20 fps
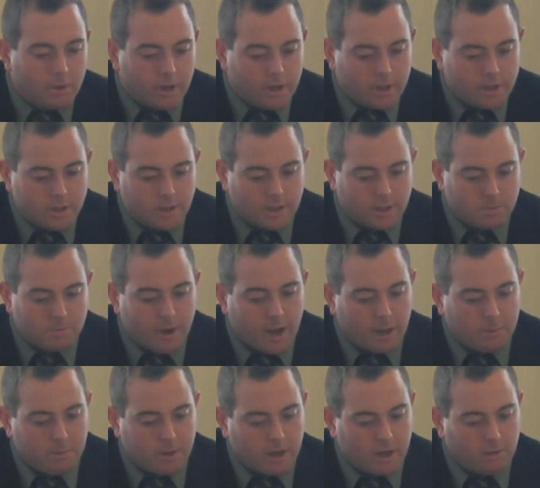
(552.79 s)
But it's
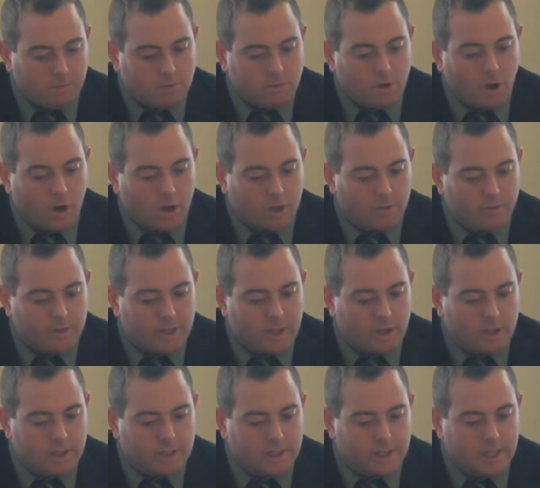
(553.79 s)
my opinion, talking to
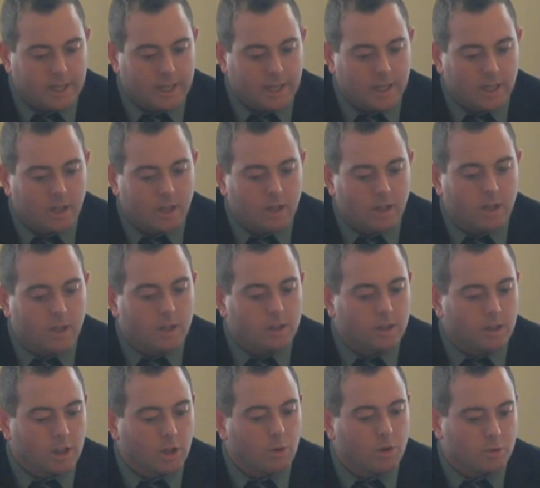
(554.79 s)
Veneri today,
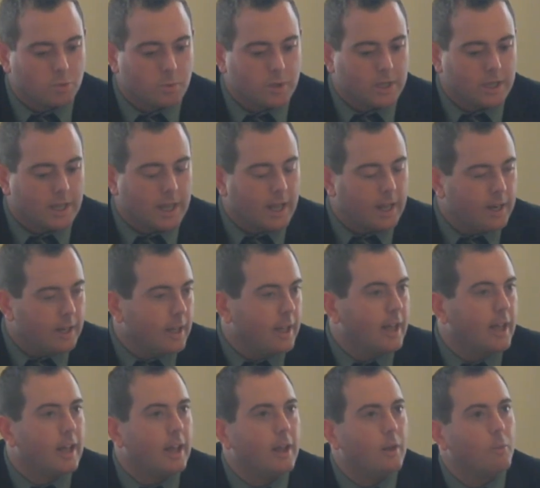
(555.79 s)
the lowest we can get it
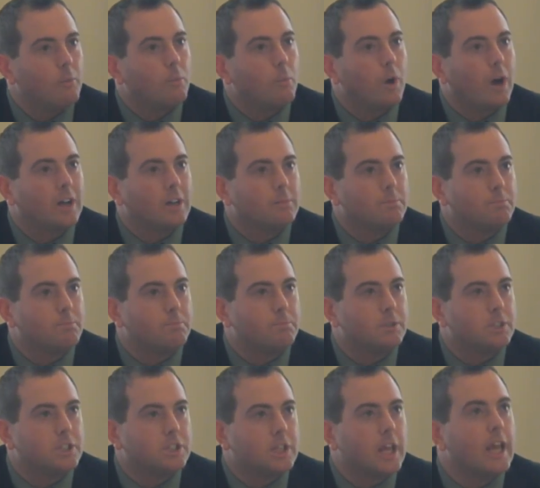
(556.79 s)
while
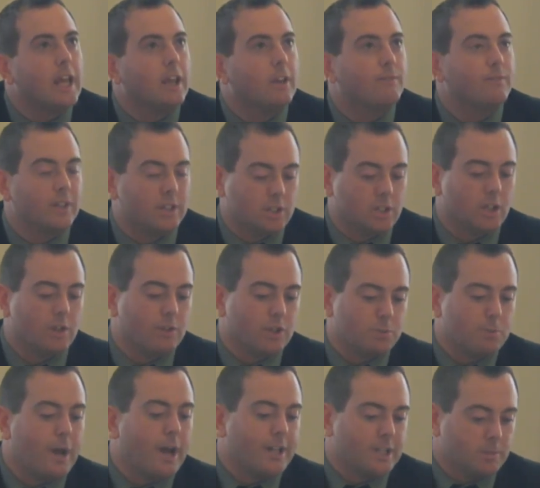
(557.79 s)
staying fiscally
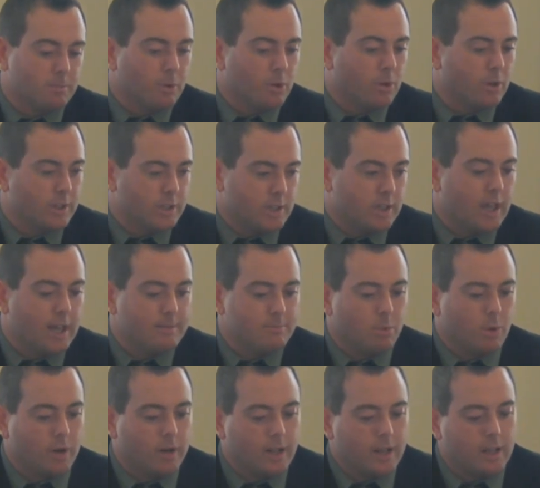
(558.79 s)
responsible is a
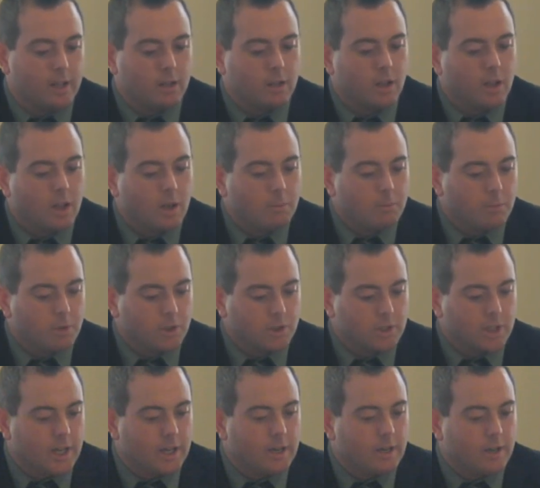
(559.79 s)

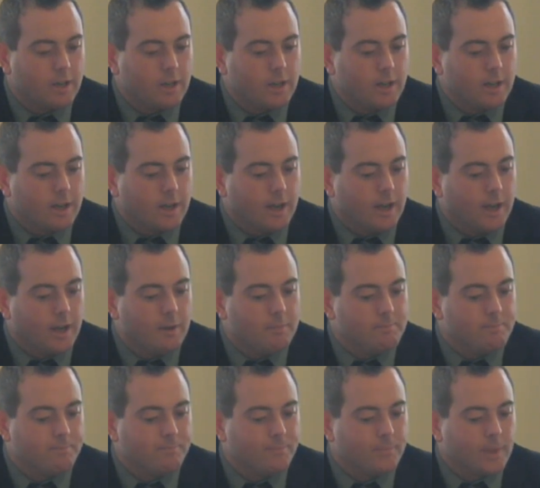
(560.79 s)

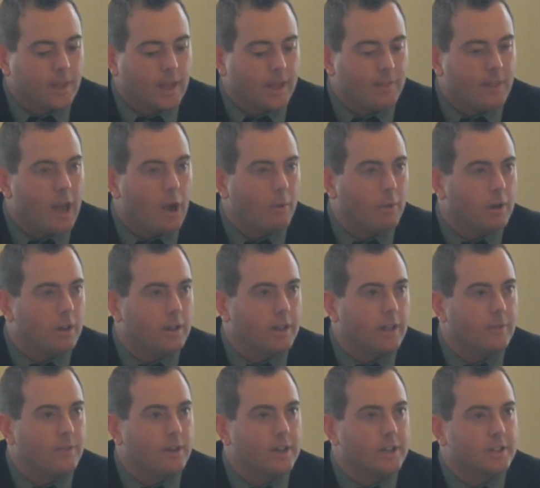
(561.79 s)
9.8%. And that would
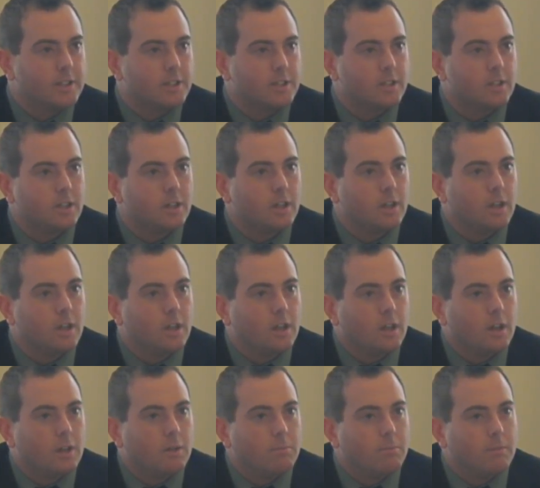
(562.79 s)
give us,
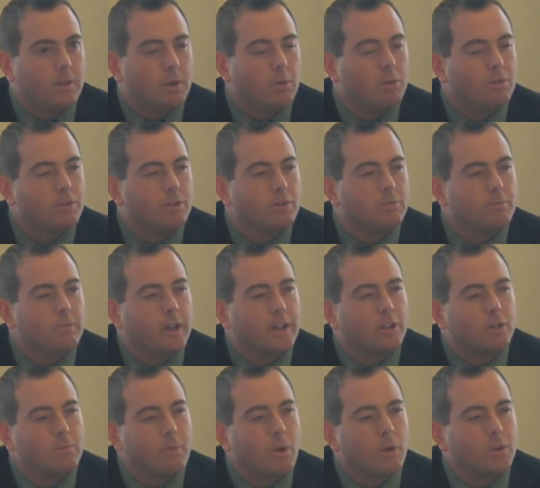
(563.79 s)
do you
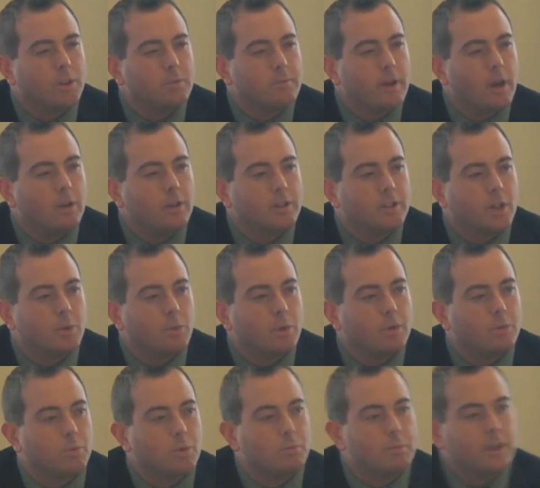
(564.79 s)
remember what the amount he said
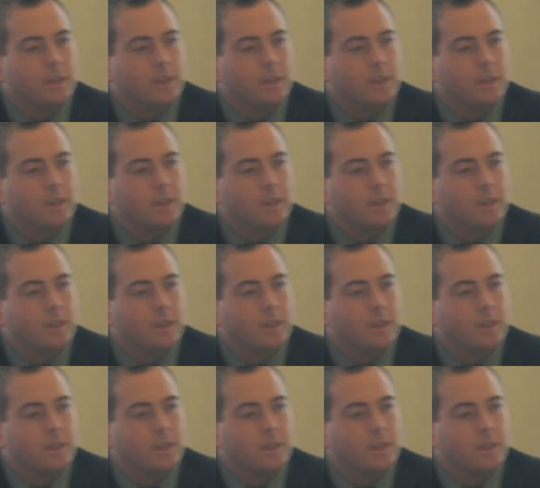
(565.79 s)
would